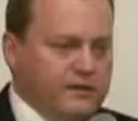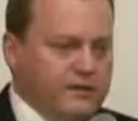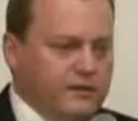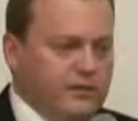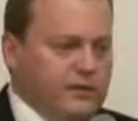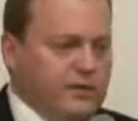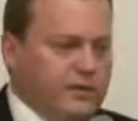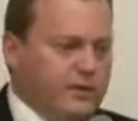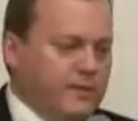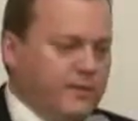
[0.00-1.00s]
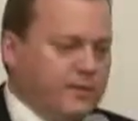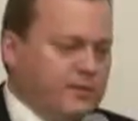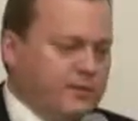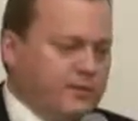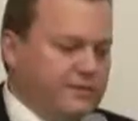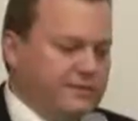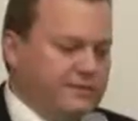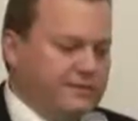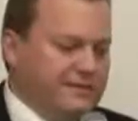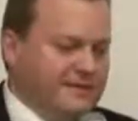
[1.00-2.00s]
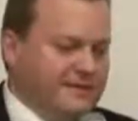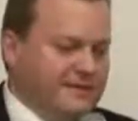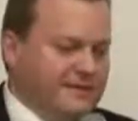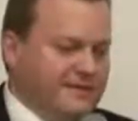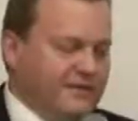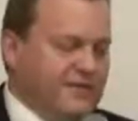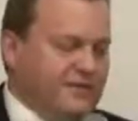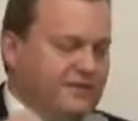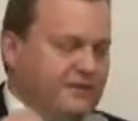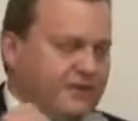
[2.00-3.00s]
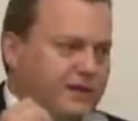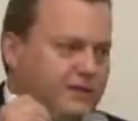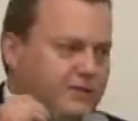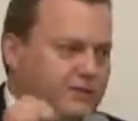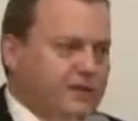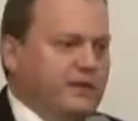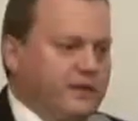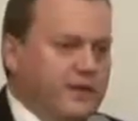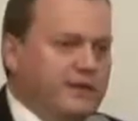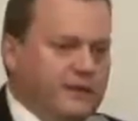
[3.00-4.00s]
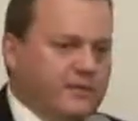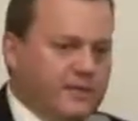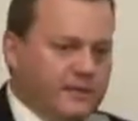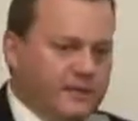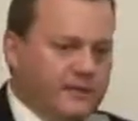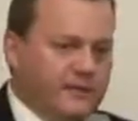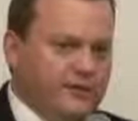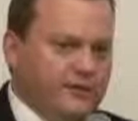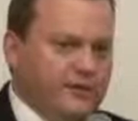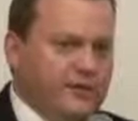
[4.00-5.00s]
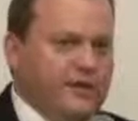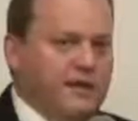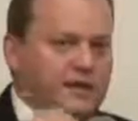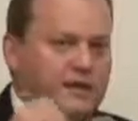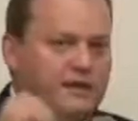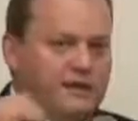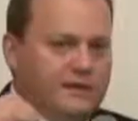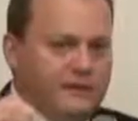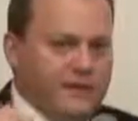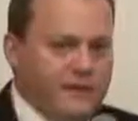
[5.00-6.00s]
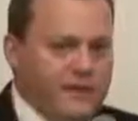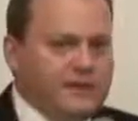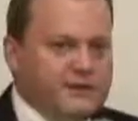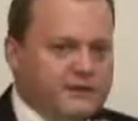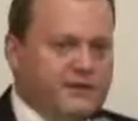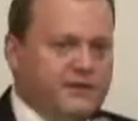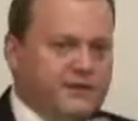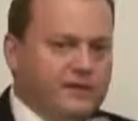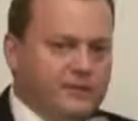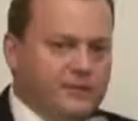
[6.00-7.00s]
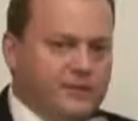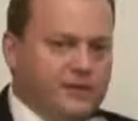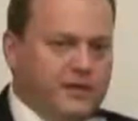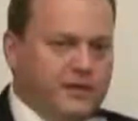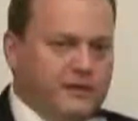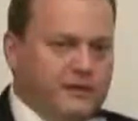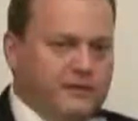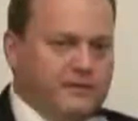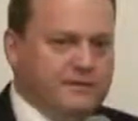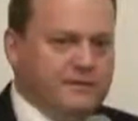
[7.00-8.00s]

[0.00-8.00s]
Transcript: So do we really want to, does China really want the ability to manage the sea lanes of communication?